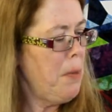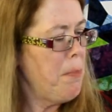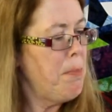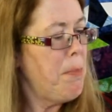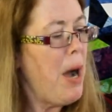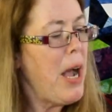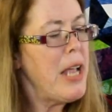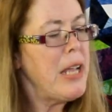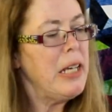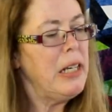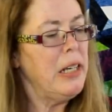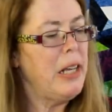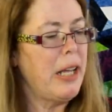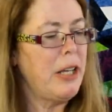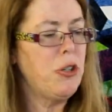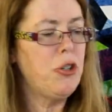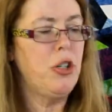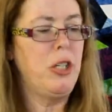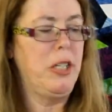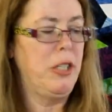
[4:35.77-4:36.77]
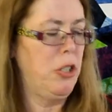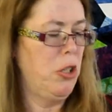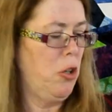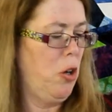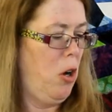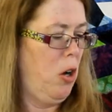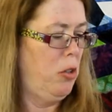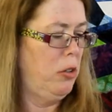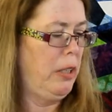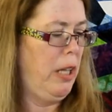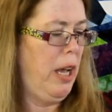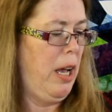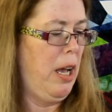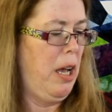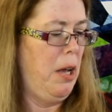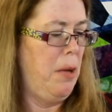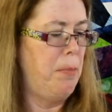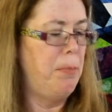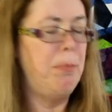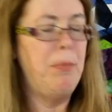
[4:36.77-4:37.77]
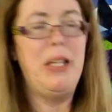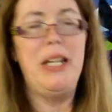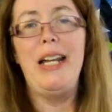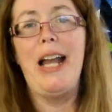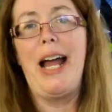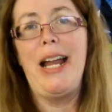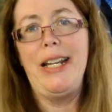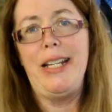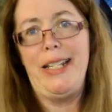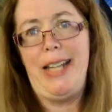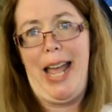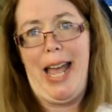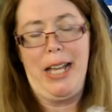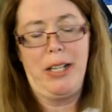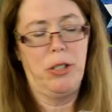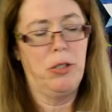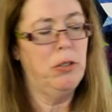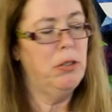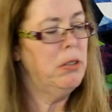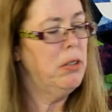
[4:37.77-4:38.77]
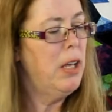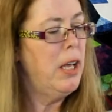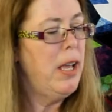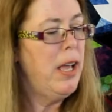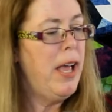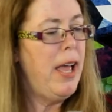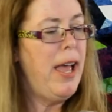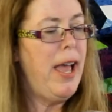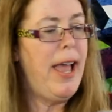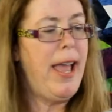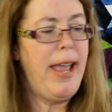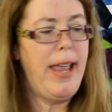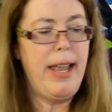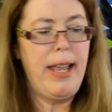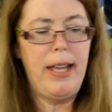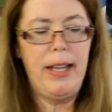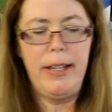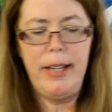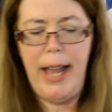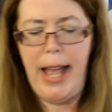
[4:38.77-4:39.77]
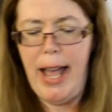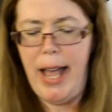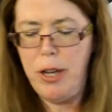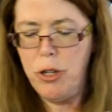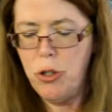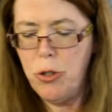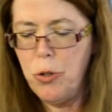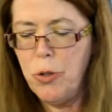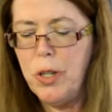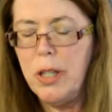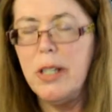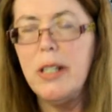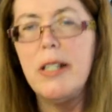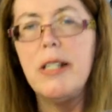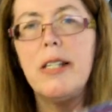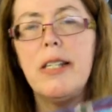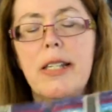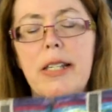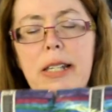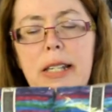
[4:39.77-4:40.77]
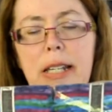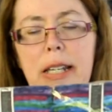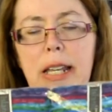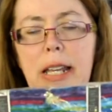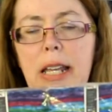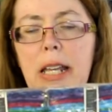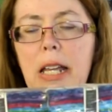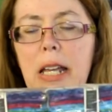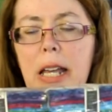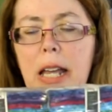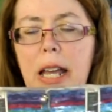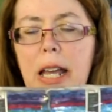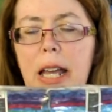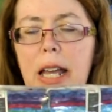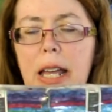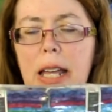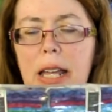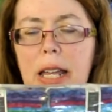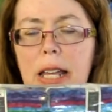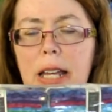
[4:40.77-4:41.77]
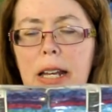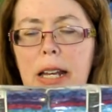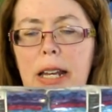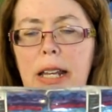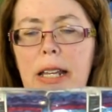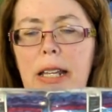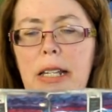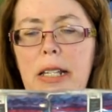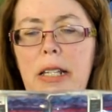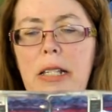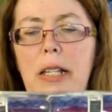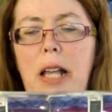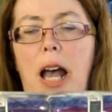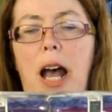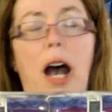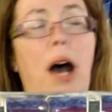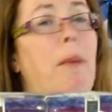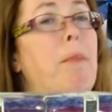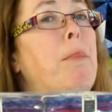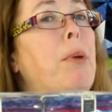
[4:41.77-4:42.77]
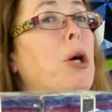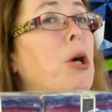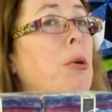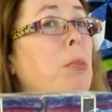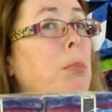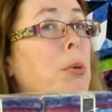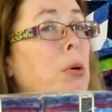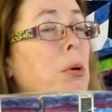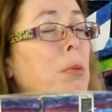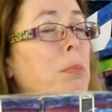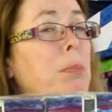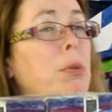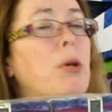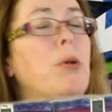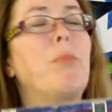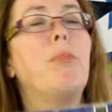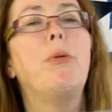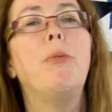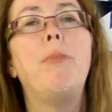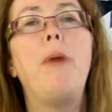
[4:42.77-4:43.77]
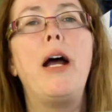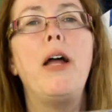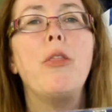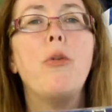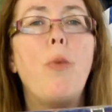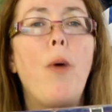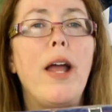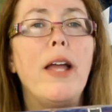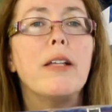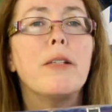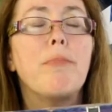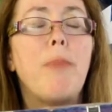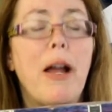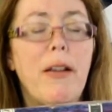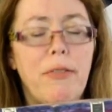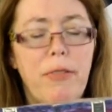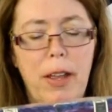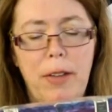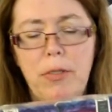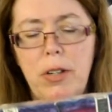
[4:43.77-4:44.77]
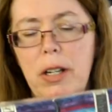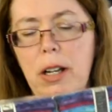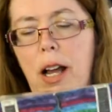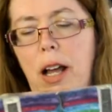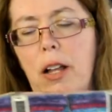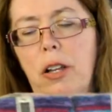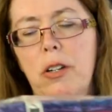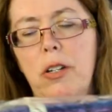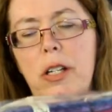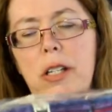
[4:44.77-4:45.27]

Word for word: My collection is called Midnight Dazzle, and as you can see, it is purple. Purple, by the way, is my favorite color.